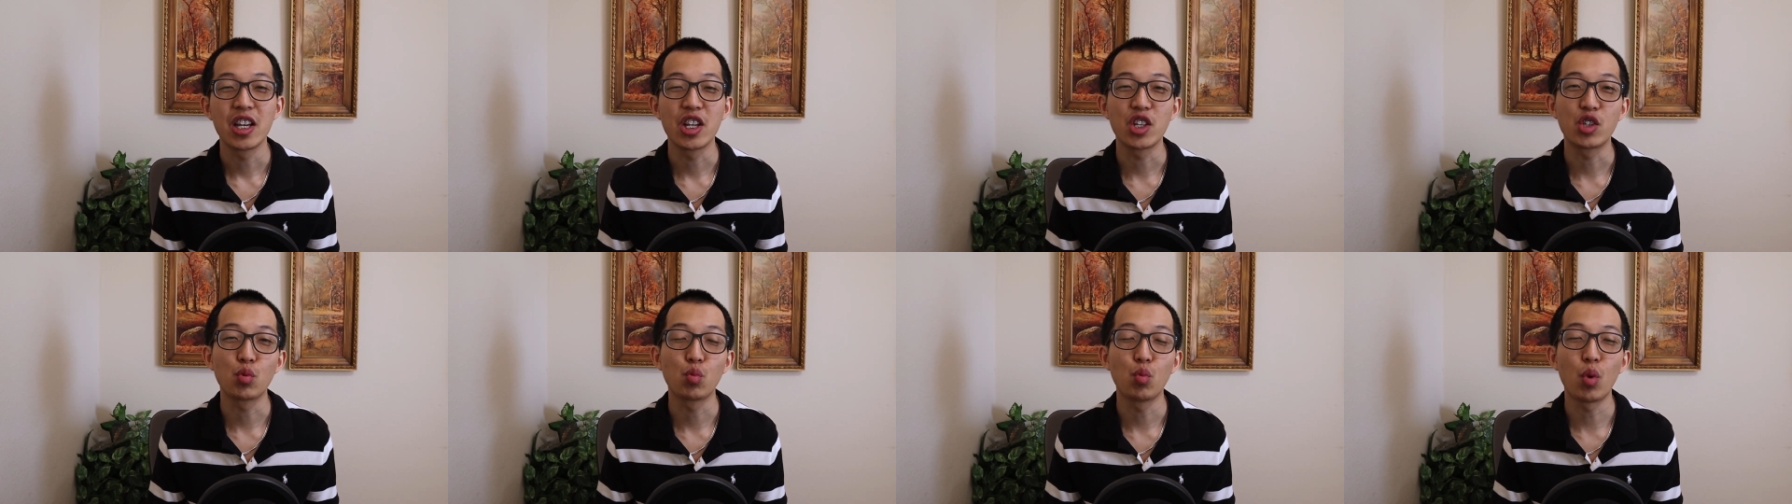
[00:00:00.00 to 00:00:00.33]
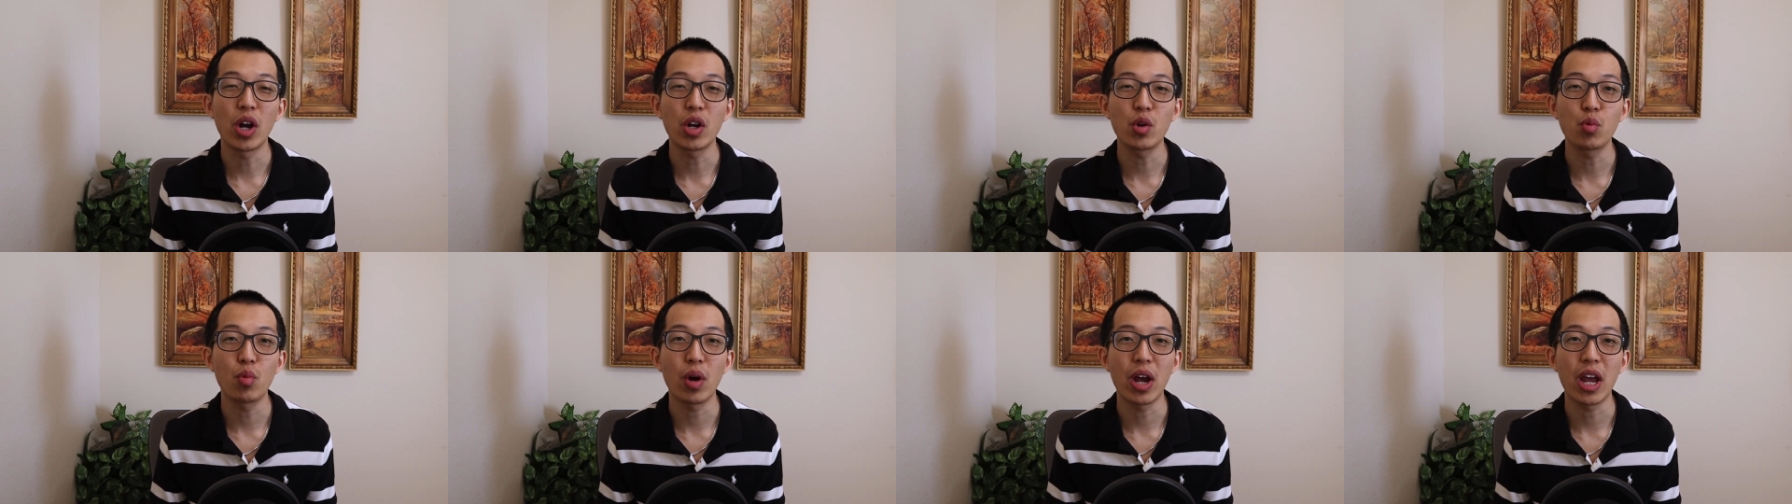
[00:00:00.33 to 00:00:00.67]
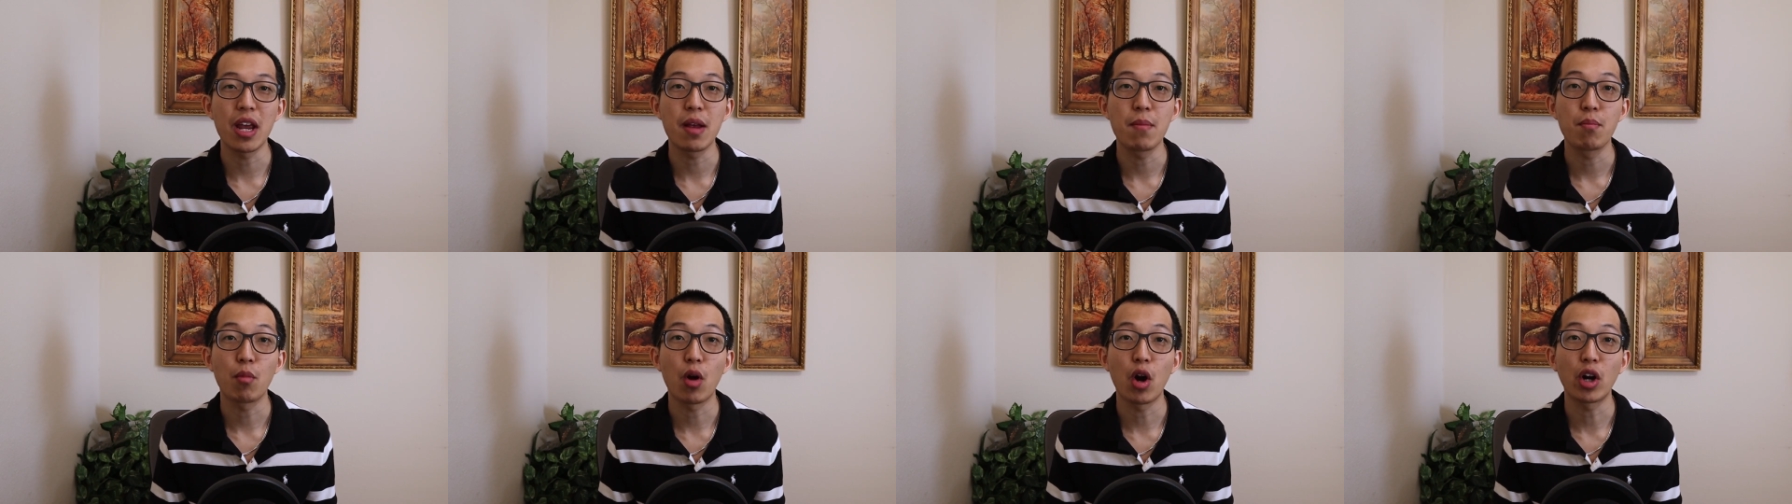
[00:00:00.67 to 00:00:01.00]
is one
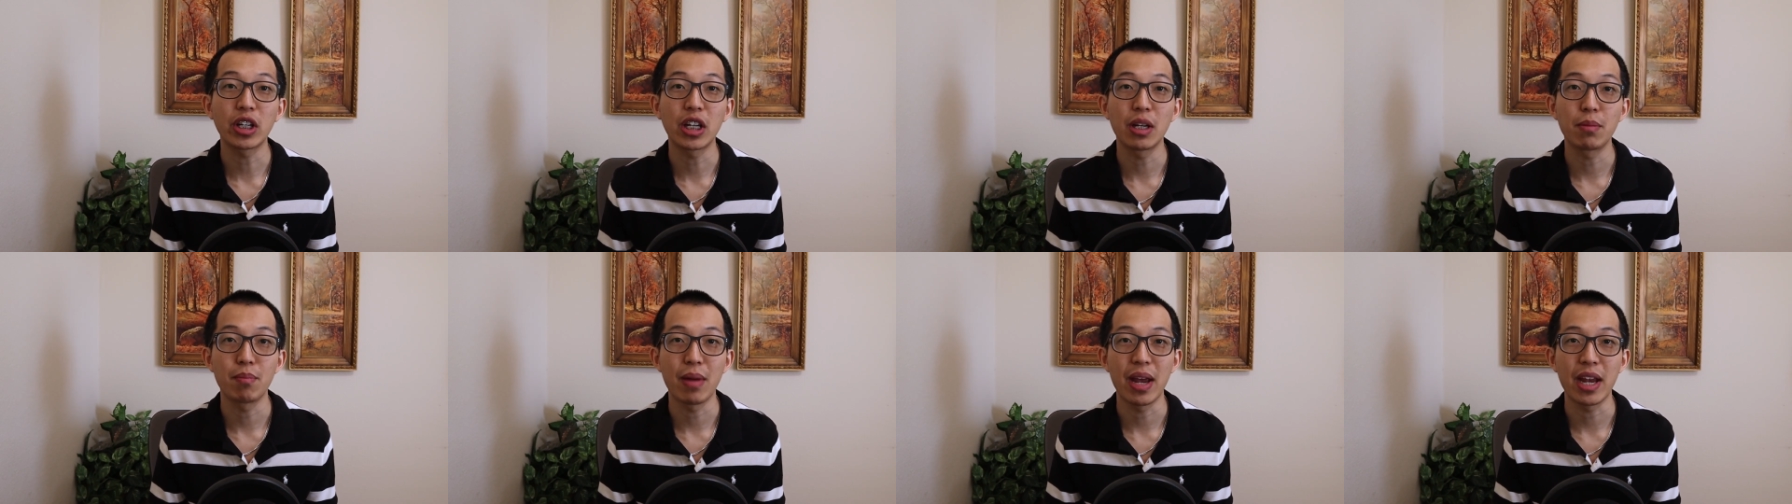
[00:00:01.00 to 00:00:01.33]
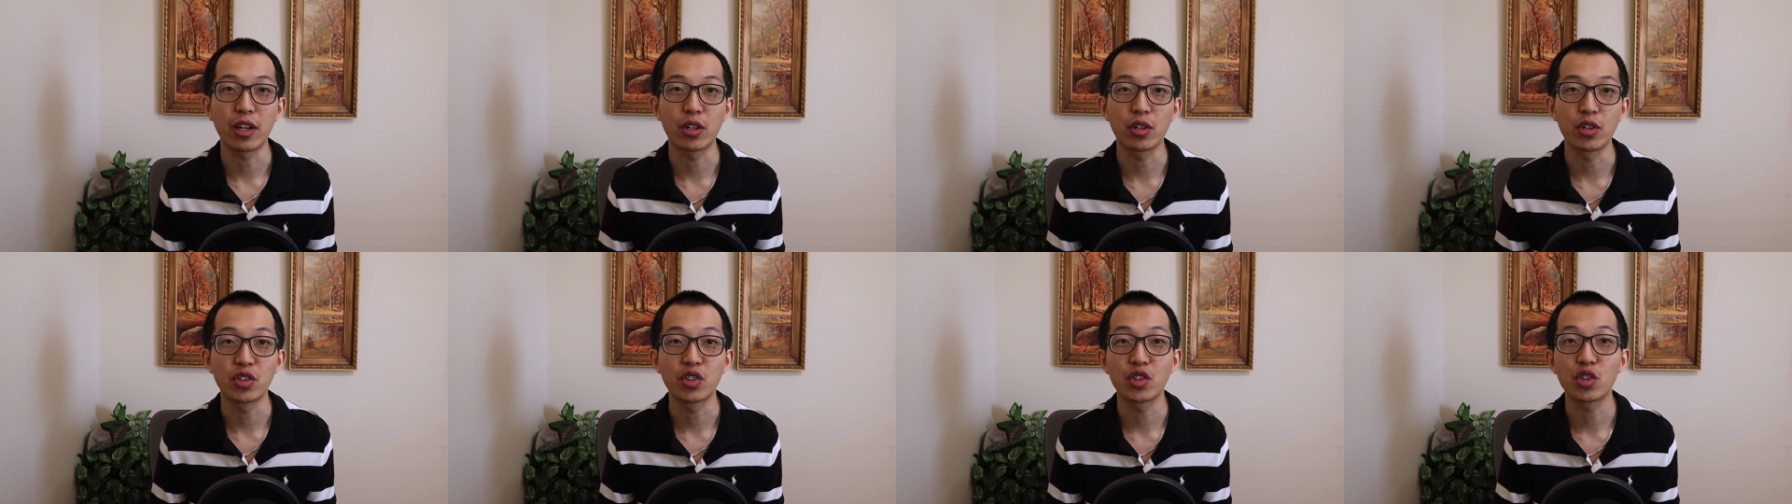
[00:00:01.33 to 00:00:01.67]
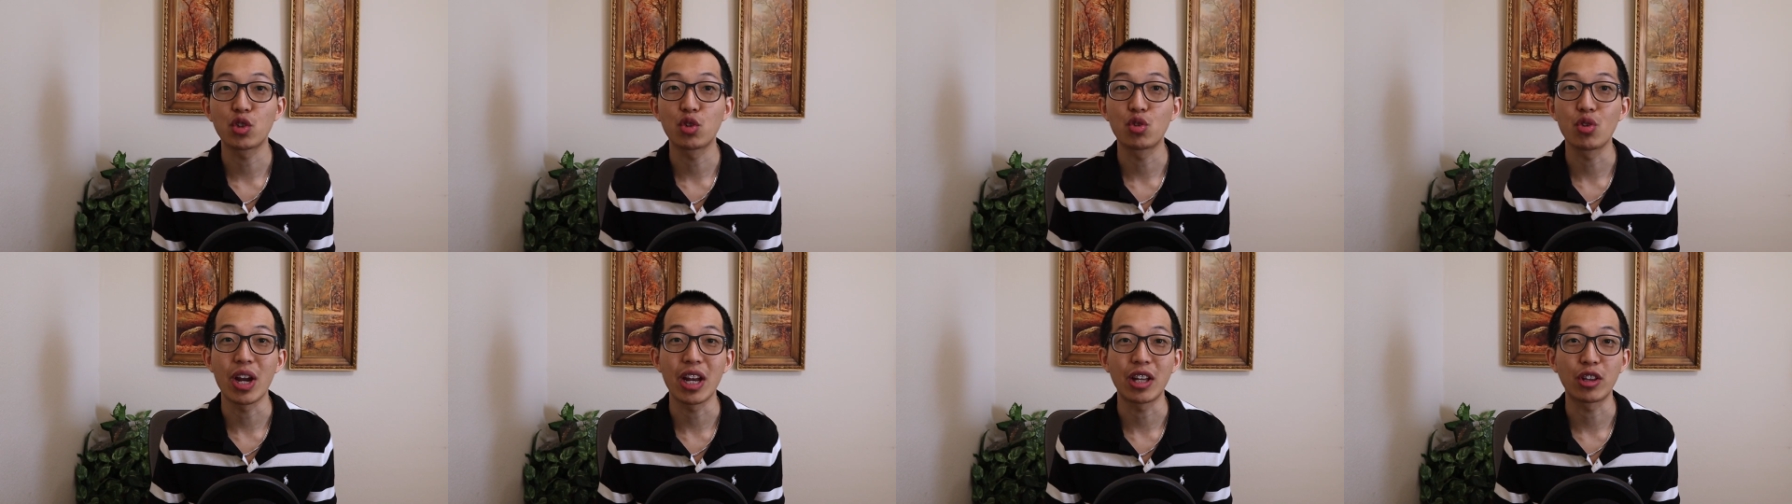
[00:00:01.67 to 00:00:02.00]
way market makers
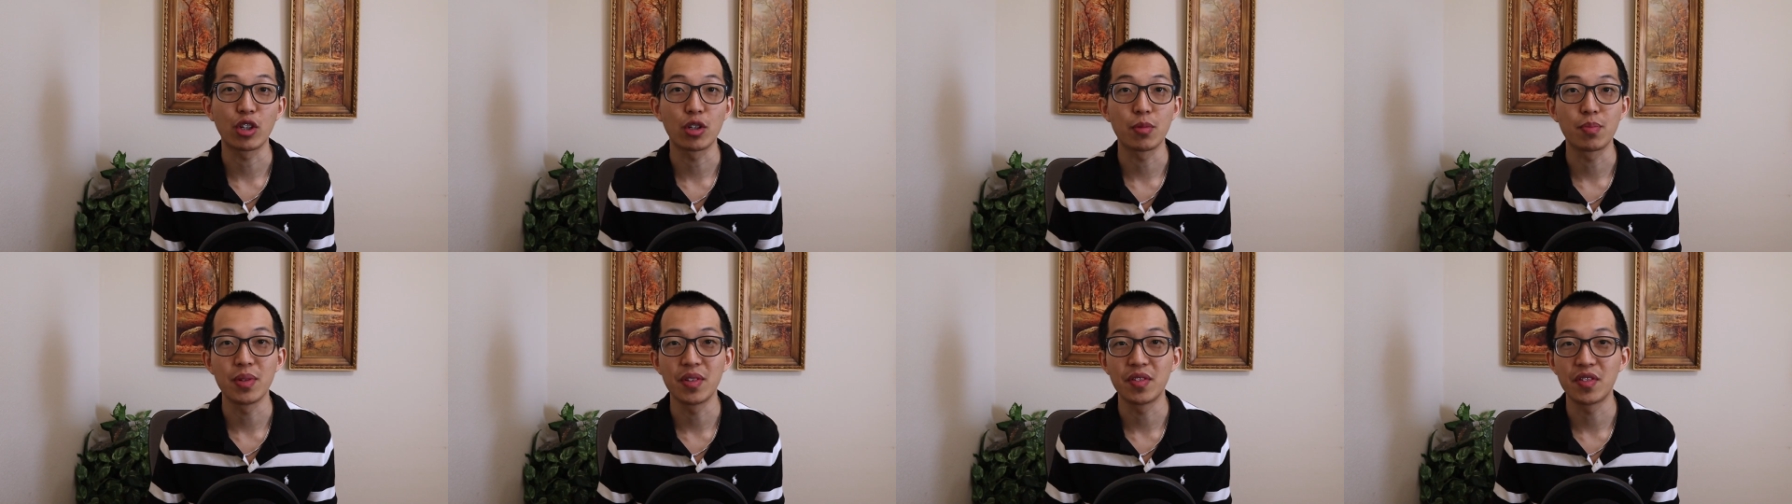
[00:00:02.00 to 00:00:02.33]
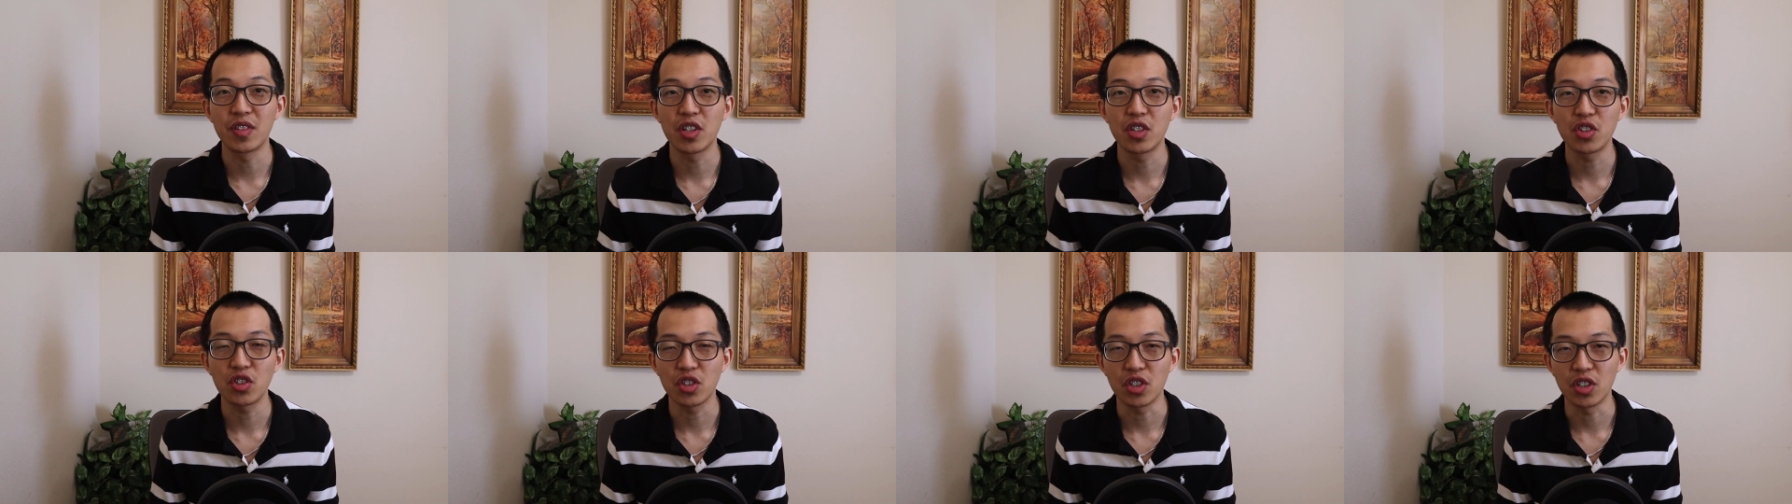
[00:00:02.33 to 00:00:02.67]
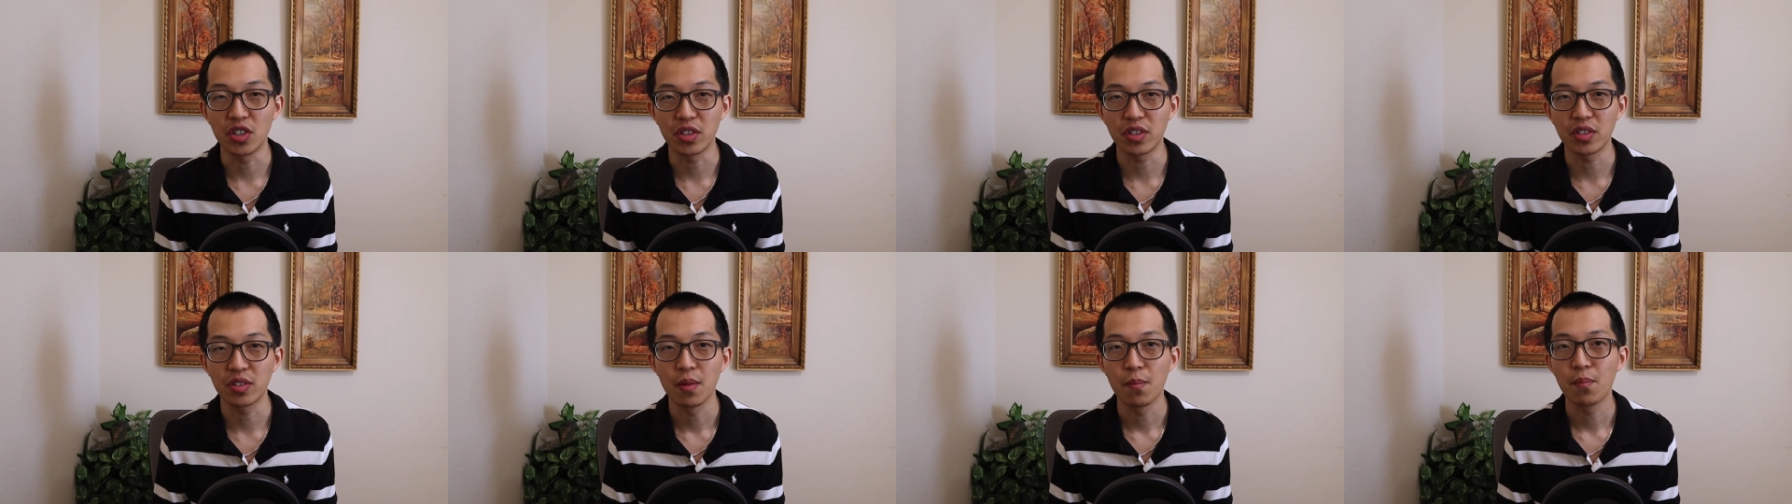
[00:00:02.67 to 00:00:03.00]
create their
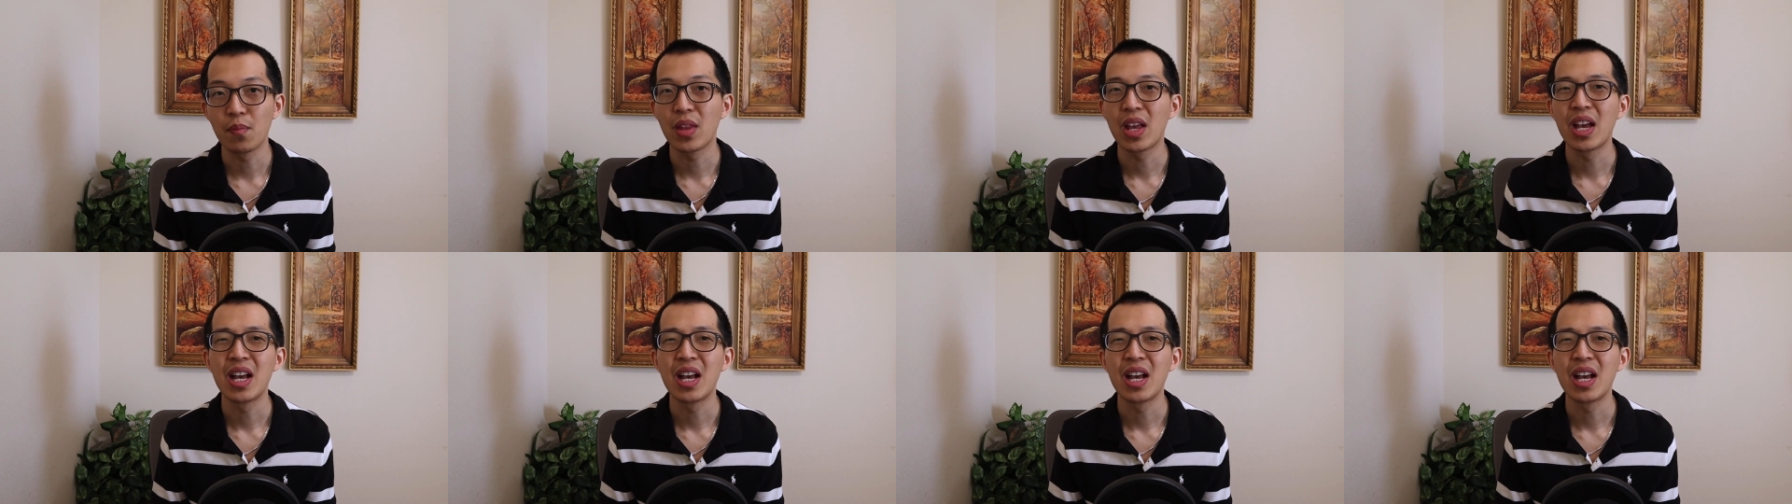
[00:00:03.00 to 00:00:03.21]
positions.